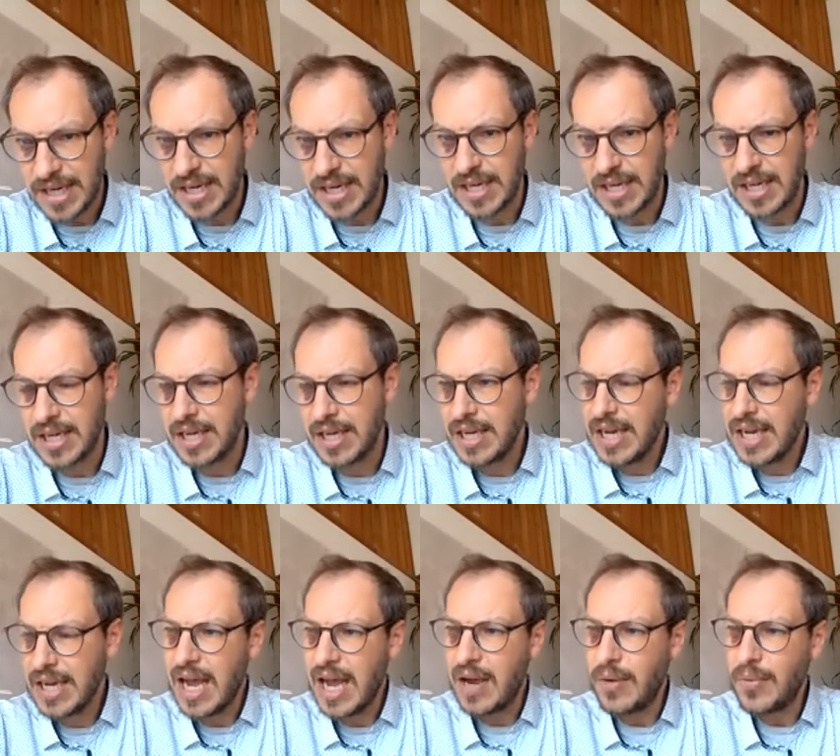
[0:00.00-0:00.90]
clearly
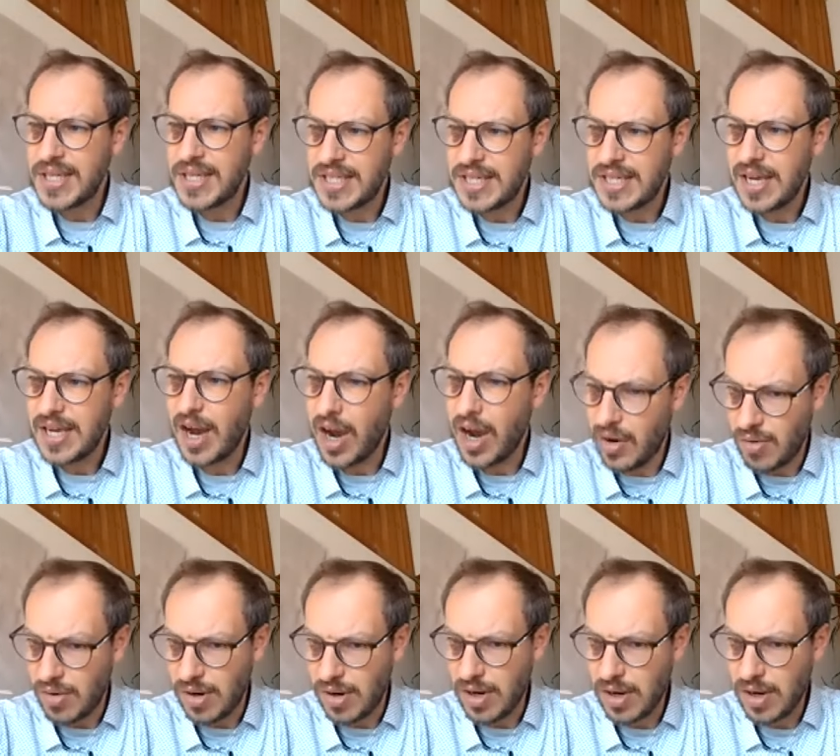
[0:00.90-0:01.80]
uh, we see
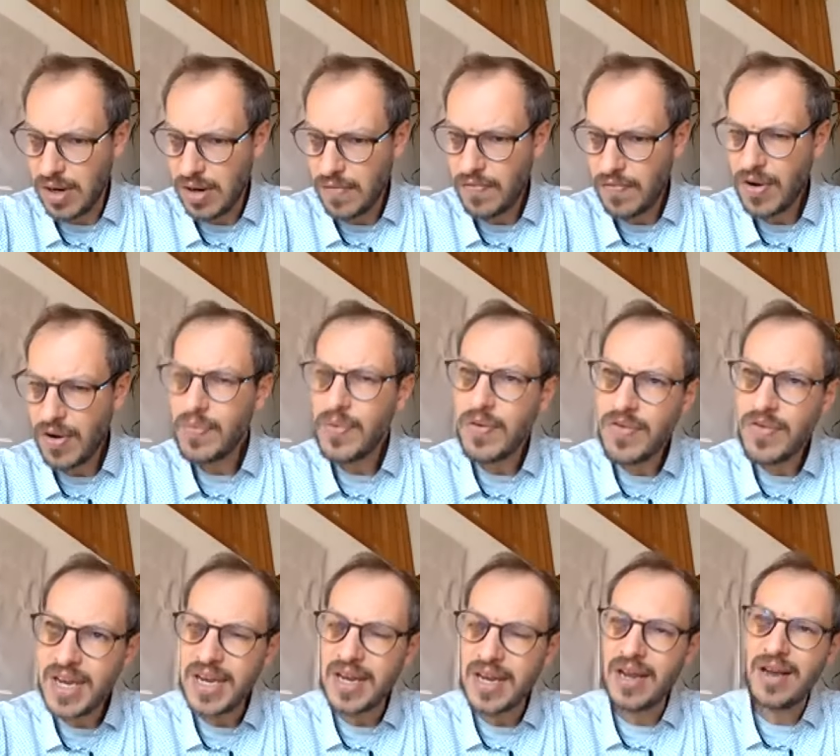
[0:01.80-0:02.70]
how, from the
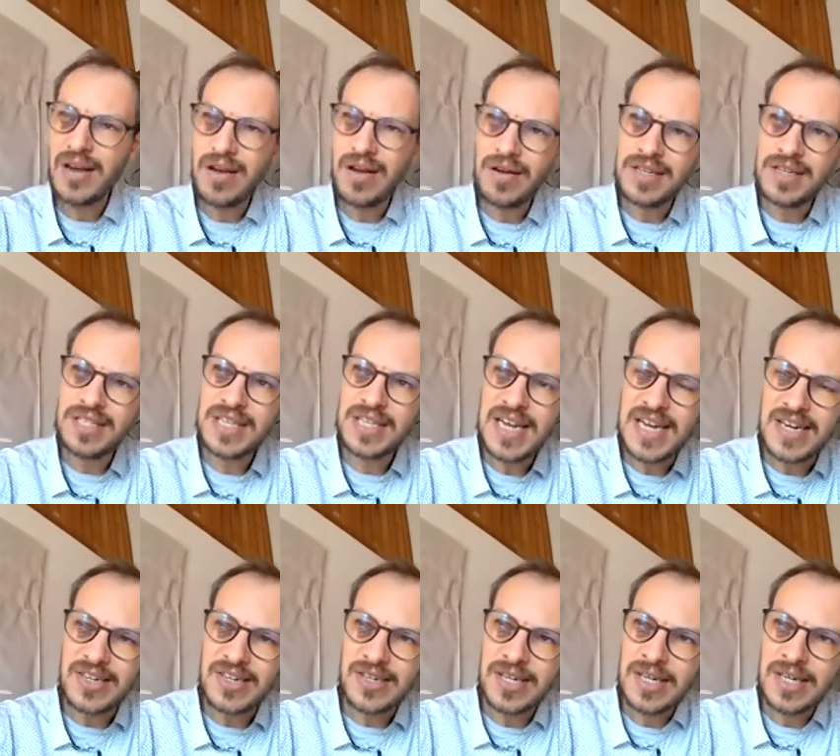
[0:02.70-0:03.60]
very early
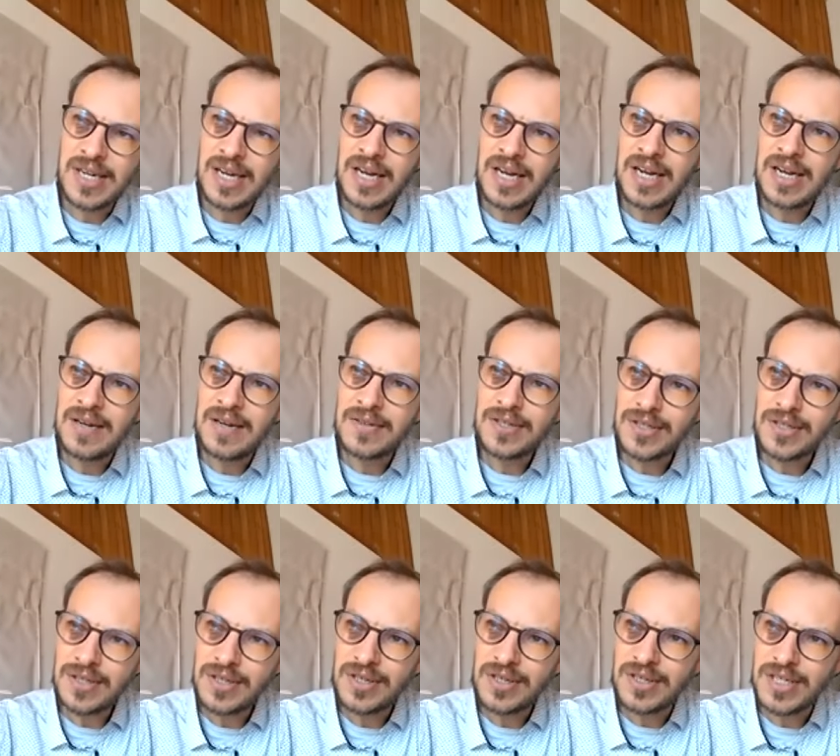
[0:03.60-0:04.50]
stage, uh,
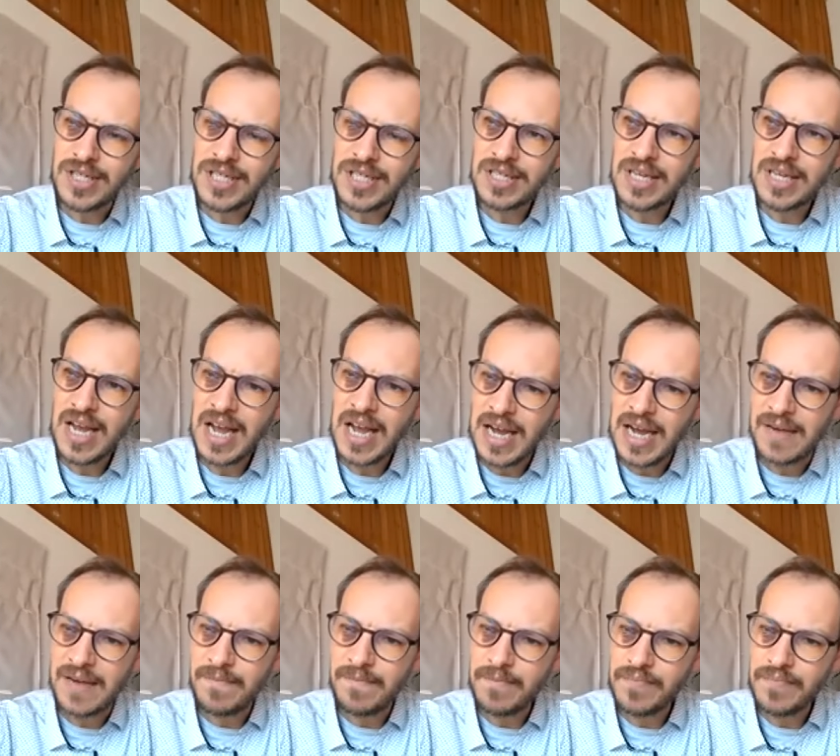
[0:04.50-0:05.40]
sociologists
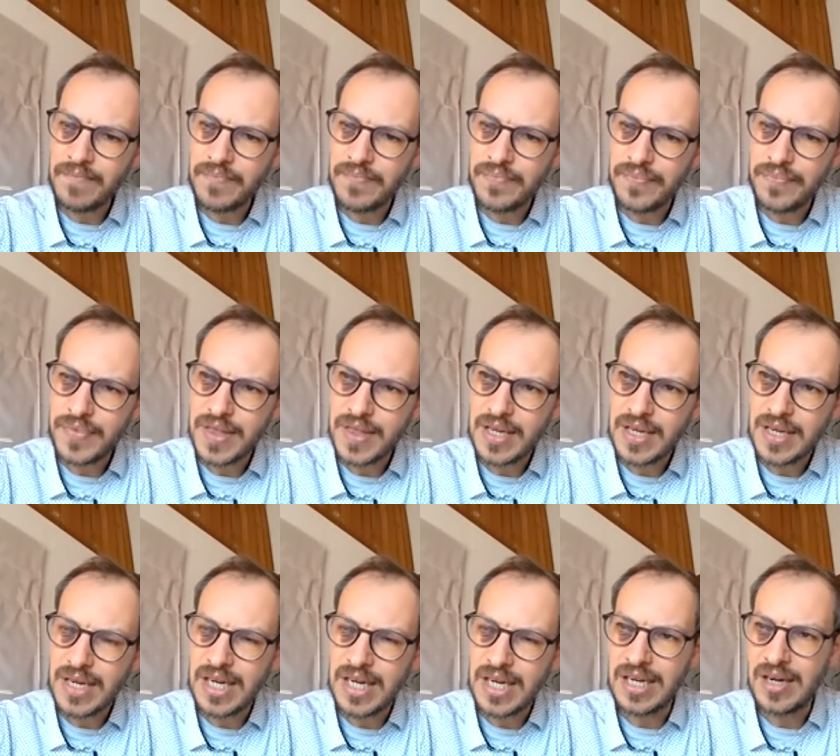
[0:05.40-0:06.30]
are
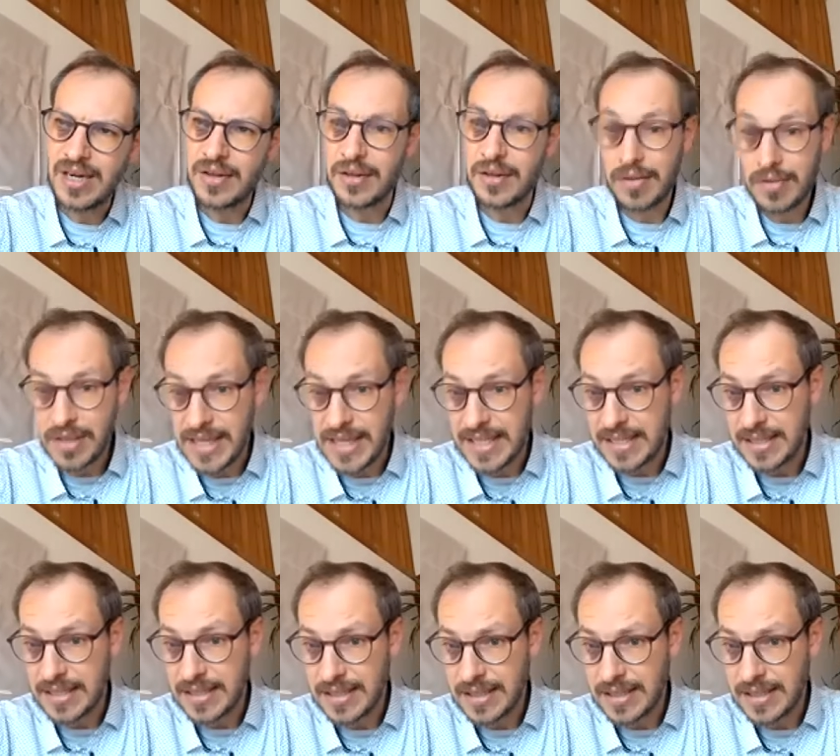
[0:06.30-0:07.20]
uh, on the threat
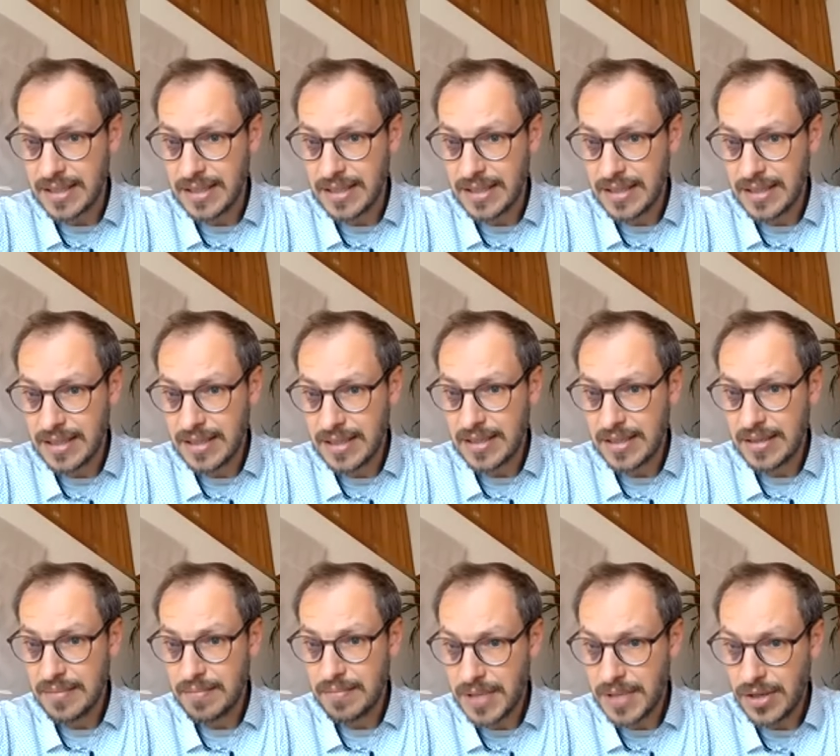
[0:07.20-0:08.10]

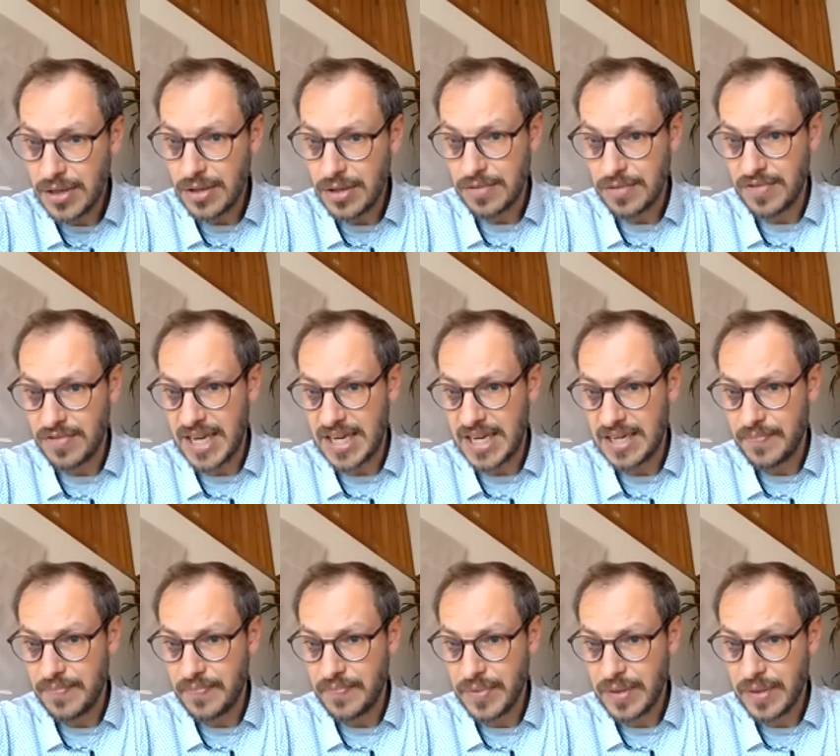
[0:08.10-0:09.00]
because of that.
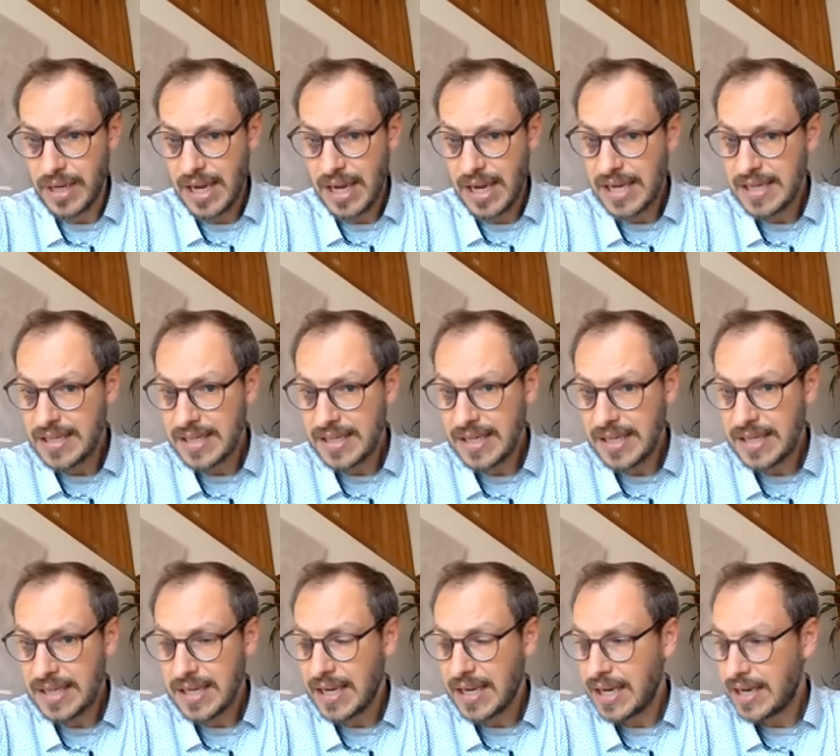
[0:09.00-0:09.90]
I see
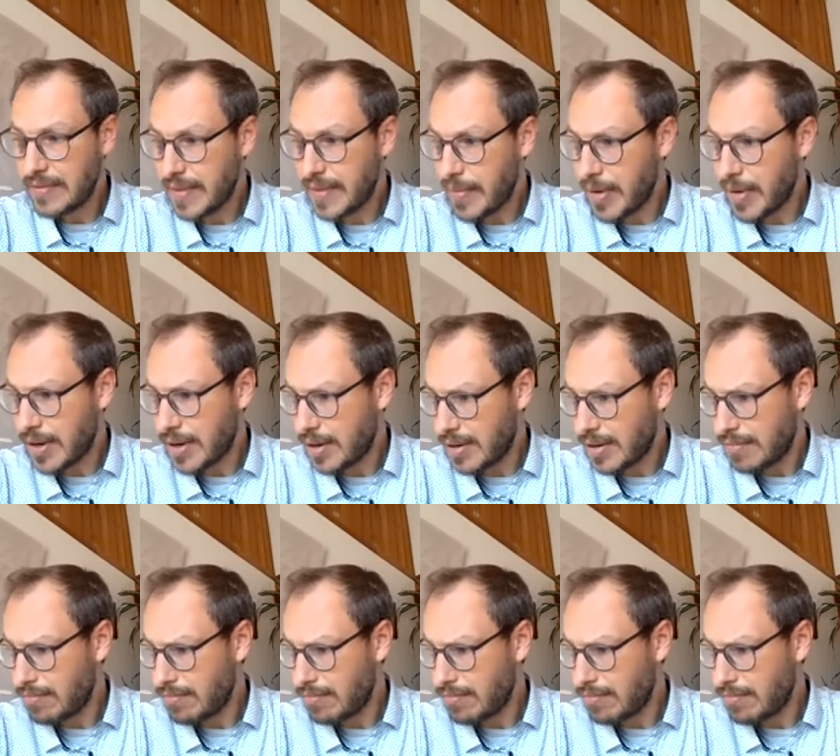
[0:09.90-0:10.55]
it, uh, I remember